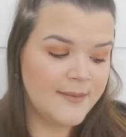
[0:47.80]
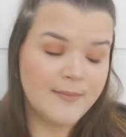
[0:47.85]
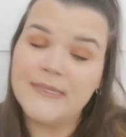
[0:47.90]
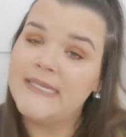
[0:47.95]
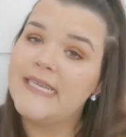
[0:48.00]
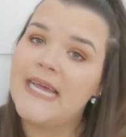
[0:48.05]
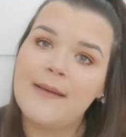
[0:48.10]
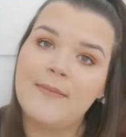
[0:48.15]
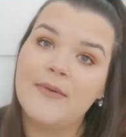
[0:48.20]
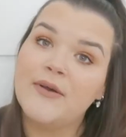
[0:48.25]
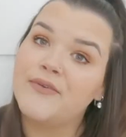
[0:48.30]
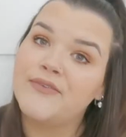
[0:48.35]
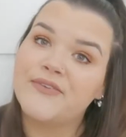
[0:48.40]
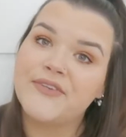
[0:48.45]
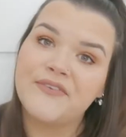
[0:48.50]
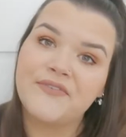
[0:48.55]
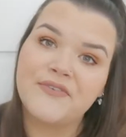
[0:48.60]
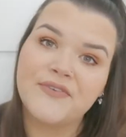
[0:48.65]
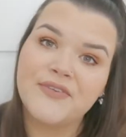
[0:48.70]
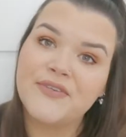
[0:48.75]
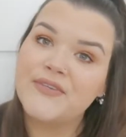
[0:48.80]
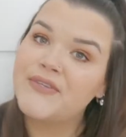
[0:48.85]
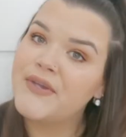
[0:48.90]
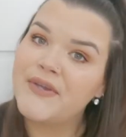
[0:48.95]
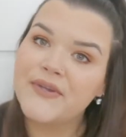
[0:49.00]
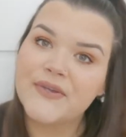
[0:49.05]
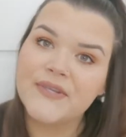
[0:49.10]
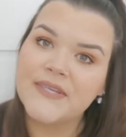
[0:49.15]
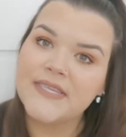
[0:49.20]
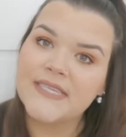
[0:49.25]
But damn, it also feels
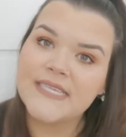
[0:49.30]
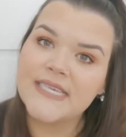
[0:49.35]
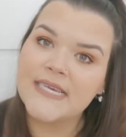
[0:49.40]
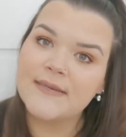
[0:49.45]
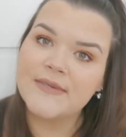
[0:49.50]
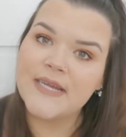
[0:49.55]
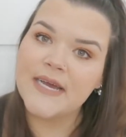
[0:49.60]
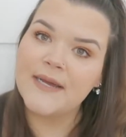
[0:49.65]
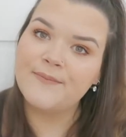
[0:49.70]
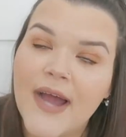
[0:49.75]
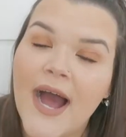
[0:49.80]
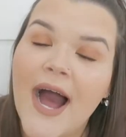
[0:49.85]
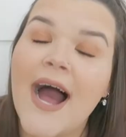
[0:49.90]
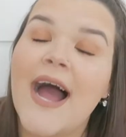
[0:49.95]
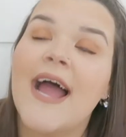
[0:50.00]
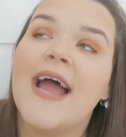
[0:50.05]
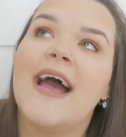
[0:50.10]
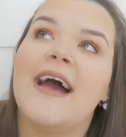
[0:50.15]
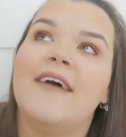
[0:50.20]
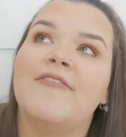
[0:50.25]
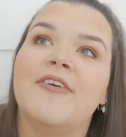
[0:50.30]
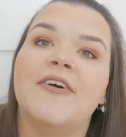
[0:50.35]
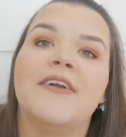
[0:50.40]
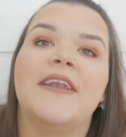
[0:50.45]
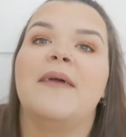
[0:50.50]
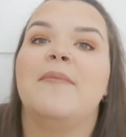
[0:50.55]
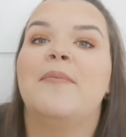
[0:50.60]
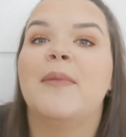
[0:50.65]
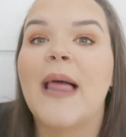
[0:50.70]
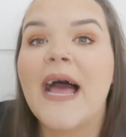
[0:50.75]
so good at the same time. I have got
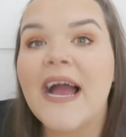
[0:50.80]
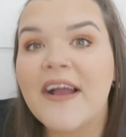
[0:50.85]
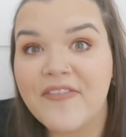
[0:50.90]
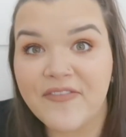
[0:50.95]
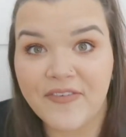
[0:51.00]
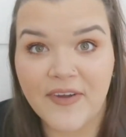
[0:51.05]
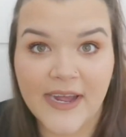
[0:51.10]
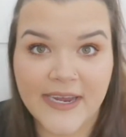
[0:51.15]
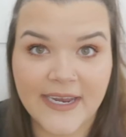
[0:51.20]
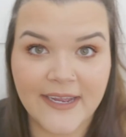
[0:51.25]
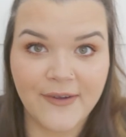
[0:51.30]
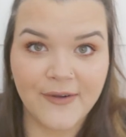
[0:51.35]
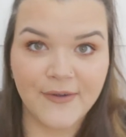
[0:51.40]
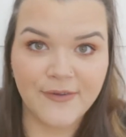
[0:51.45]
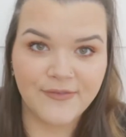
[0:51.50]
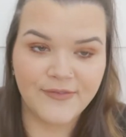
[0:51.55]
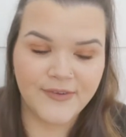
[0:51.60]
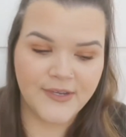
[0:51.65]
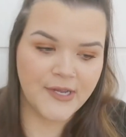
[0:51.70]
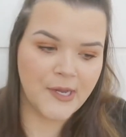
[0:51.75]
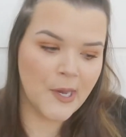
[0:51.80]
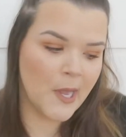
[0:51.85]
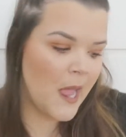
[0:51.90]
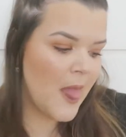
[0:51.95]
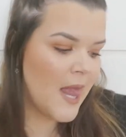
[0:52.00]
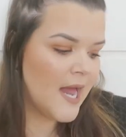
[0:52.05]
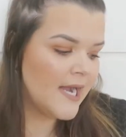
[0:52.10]
a Black Friday haul for you.